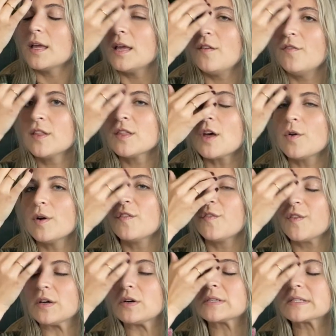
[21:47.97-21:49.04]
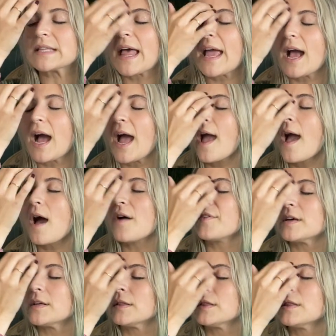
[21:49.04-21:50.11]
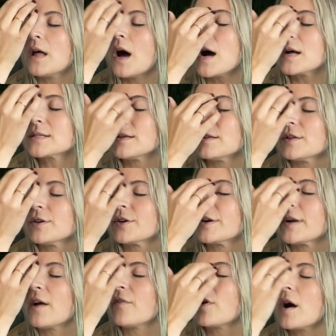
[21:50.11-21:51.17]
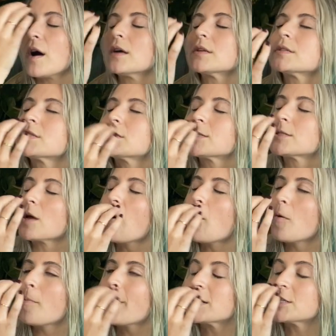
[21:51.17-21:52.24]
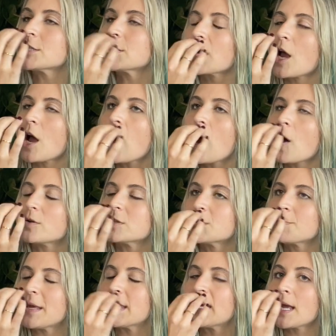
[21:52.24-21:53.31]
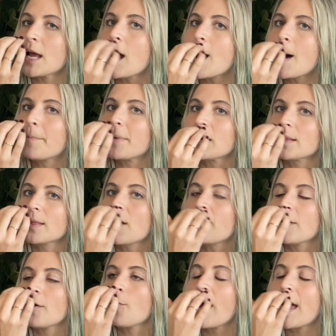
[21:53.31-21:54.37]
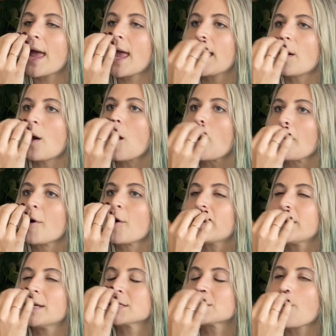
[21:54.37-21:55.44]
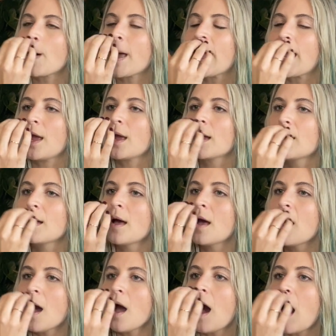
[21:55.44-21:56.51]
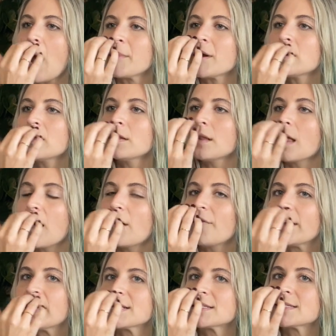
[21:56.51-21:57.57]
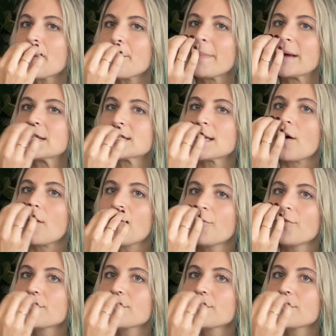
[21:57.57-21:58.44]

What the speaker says: Even though it feels like I have a lot to learn, I've got so much to go, speaking up in a loving way, in a harmonious way, I'm gonna love and accept myself.